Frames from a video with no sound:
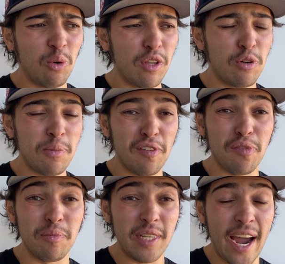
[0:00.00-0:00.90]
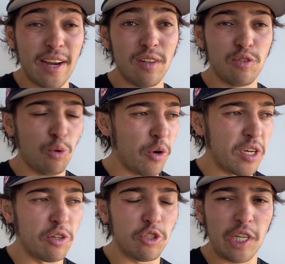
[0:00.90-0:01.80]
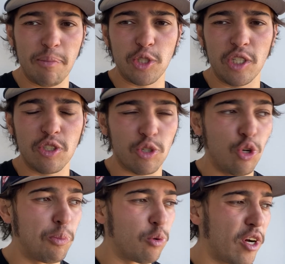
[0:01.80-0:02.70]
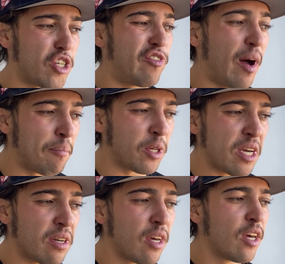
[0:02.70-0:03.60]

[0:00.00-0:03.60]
whether it be from Dak throwing interceptions or Cooper Rush fumbling,